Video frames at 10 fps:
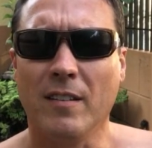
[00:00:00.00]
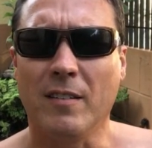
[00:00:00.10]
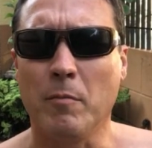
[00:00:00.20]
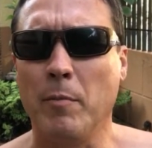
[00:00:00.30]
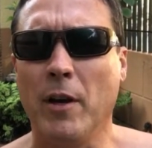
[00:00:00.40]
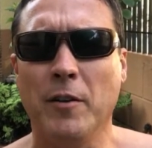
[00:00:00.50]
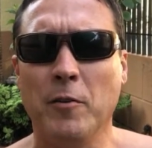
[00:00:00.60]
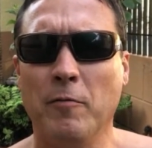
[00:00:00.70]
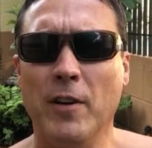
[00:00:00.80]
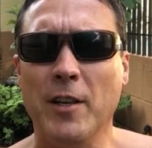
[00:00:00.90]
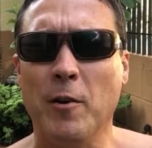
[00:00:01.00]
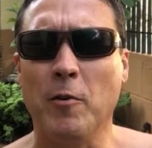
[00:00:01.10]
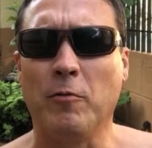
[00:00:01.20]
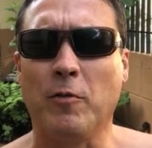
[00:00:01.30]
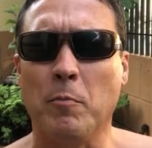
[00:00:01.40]
So maybe I'll do a video
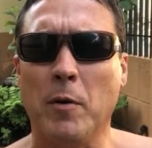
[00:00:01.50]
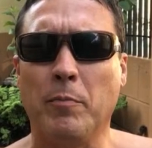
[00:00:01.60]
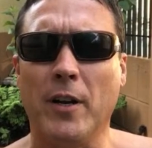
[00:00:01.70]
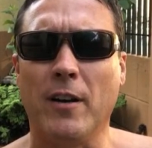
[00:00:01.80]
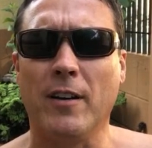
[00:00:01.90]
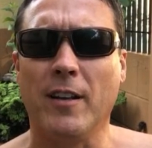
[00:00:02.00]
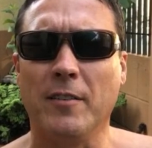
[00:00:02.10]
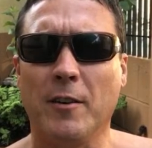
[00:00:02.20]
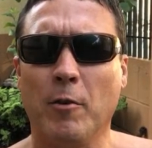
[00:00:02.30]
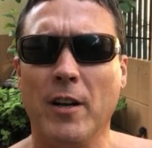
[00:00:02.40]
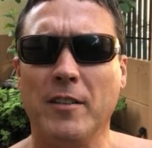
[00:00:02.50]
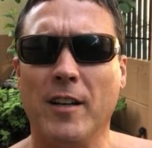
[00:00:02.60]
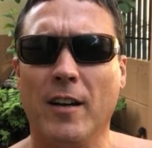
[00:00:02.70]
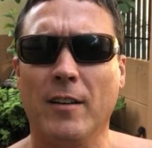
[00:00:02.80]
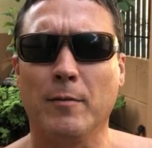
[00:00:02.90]
from up there. He does a great
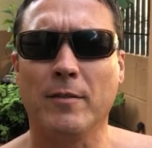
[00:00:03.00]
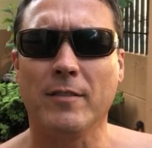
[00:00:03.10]
job.